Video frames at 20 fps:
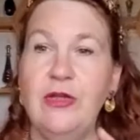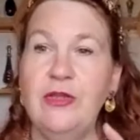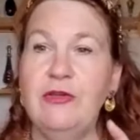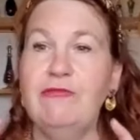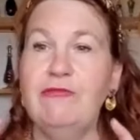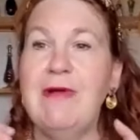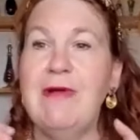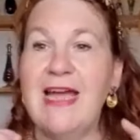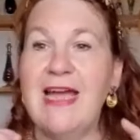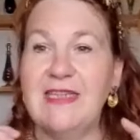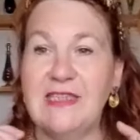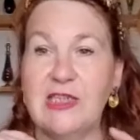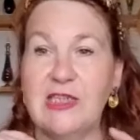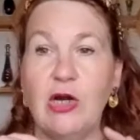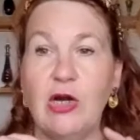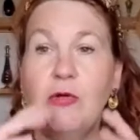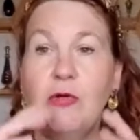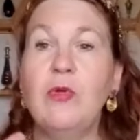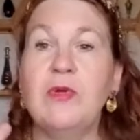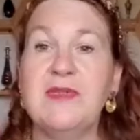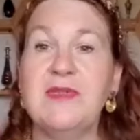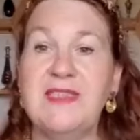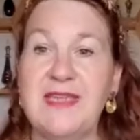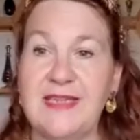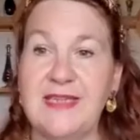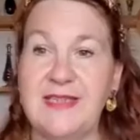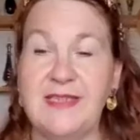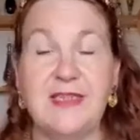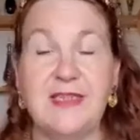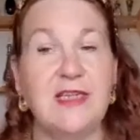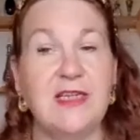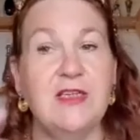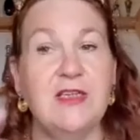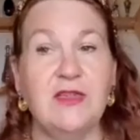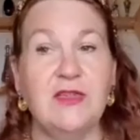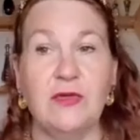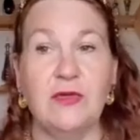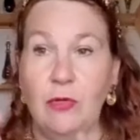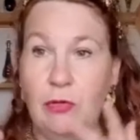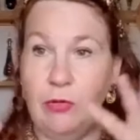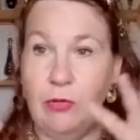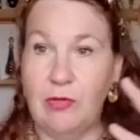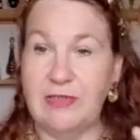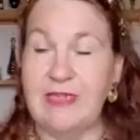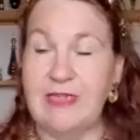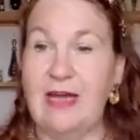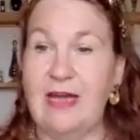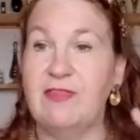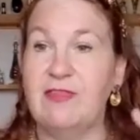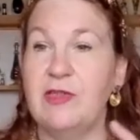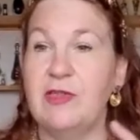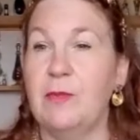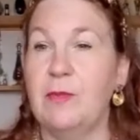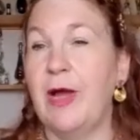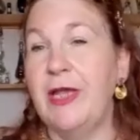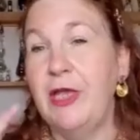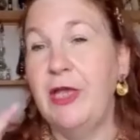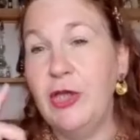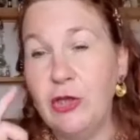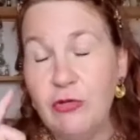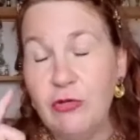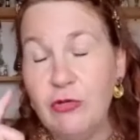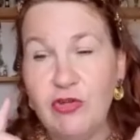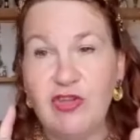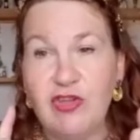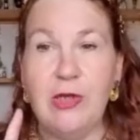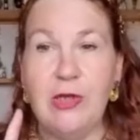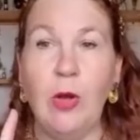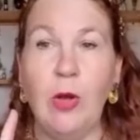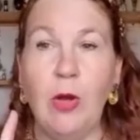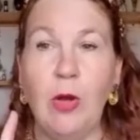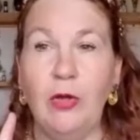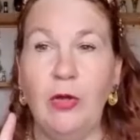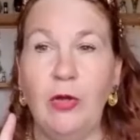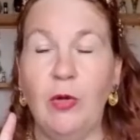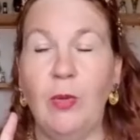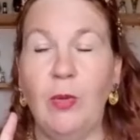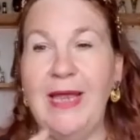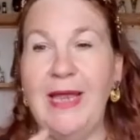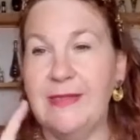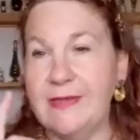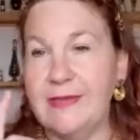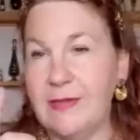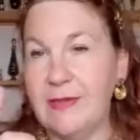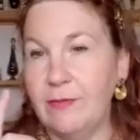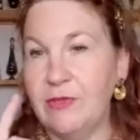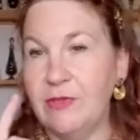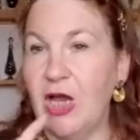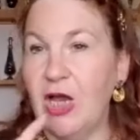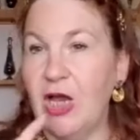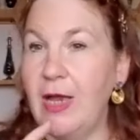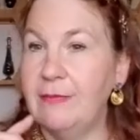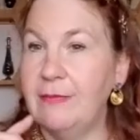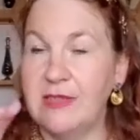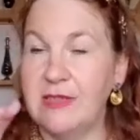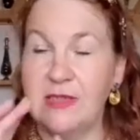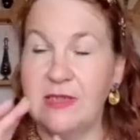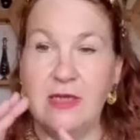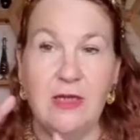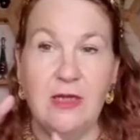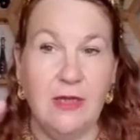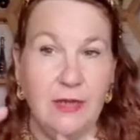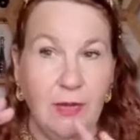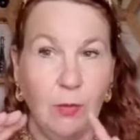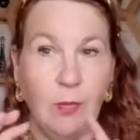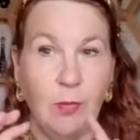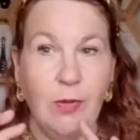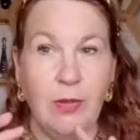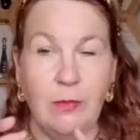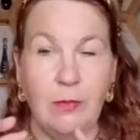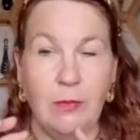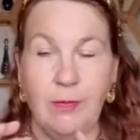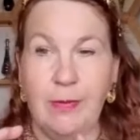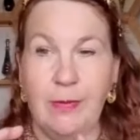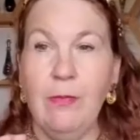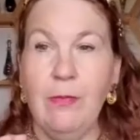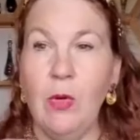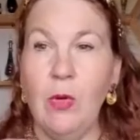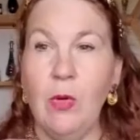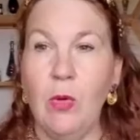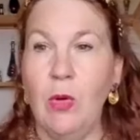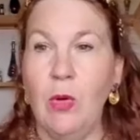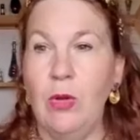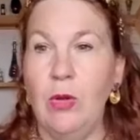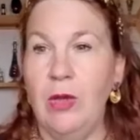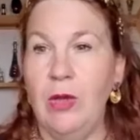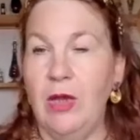The rest are all sisters, all looked after by usually one queen. Sometimes there will be more.